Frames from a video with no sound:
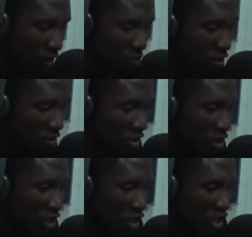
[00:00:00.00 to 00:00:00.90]
part, because
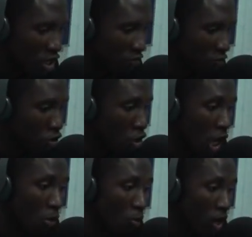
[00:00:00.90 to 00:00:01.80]
if you're
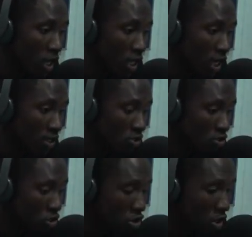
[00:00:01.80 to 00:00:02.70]
not aware that
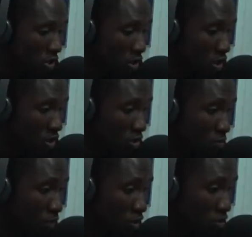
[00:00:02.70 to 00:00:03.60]
such a thing is
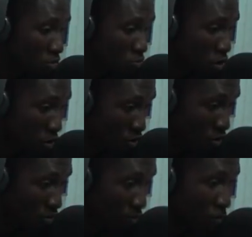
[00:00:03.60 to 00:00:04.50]
placed on recall,
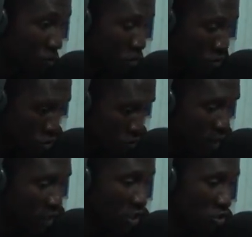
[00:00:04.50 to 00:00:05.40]
you
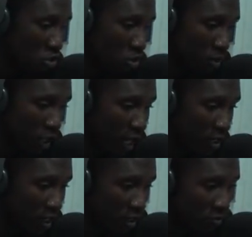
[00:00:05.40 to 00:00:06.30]
might take it to your
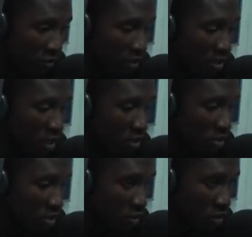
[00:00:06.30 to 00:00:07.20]
mechanic and he finds out that the
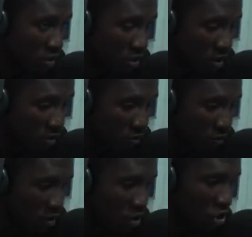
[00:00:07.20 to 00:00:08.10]
steering is stiff.
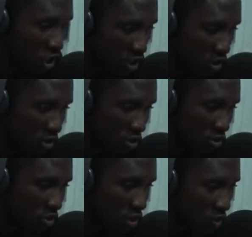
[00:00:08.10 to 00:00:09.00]
He changed
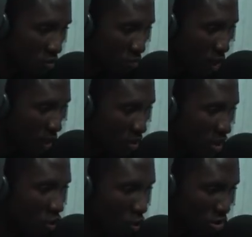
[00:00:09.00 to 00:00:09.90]
the steering part.
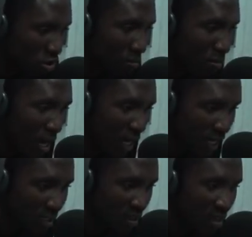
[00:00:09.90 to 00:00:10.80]
He goes to the
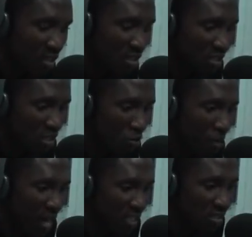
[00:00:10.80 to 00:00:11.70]
market, still
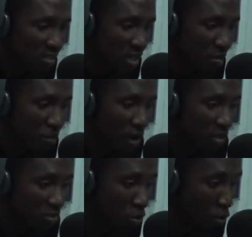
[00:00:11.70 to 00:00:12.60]
buy the same
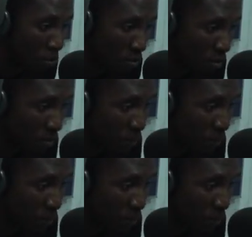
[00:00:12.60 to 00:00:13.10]
part number